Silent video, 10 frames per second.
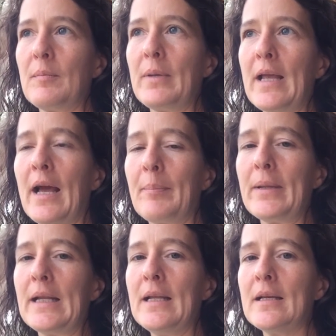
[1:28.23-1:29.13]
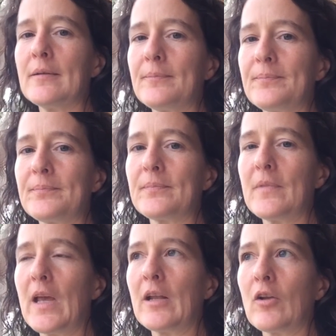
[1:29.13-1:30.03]
Be happy
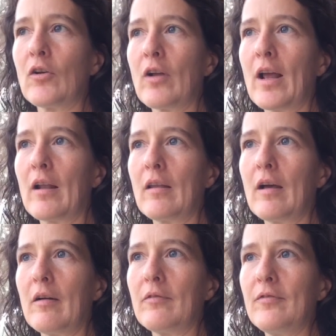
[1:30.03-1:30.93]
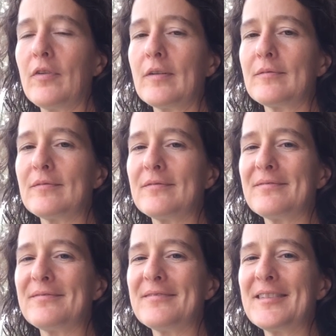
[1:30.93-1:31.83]
and learn how to love
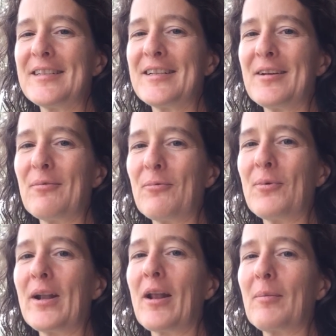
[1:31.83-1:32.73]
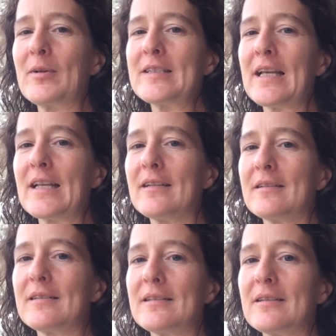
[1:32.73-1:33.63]
100%.
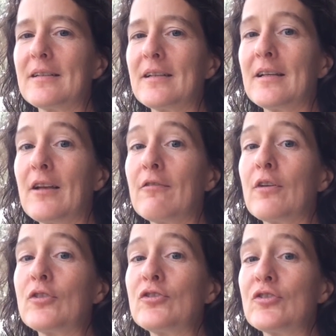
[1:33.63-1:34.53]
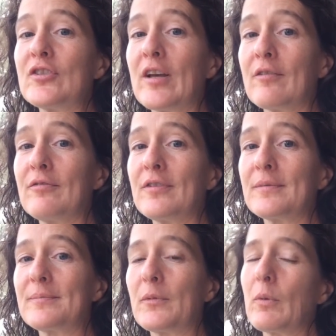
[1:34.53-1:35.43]
First yourself,
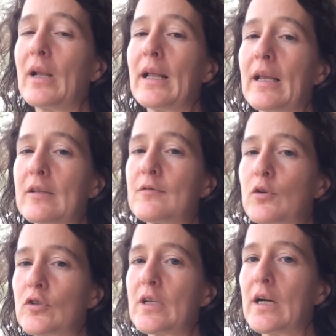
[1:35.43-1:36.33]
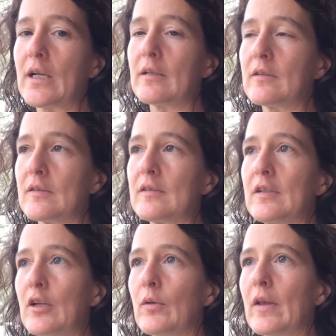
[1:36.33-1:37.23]
well, I guess first God, because
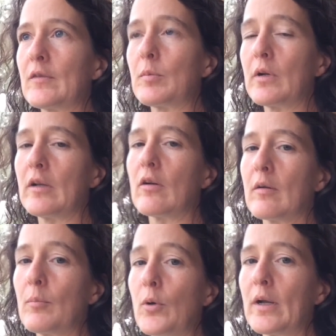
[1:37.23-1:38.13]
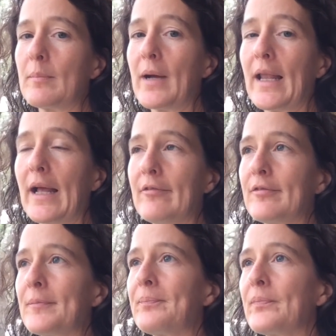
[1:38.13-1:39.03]
you know that's pretty darn important in my life.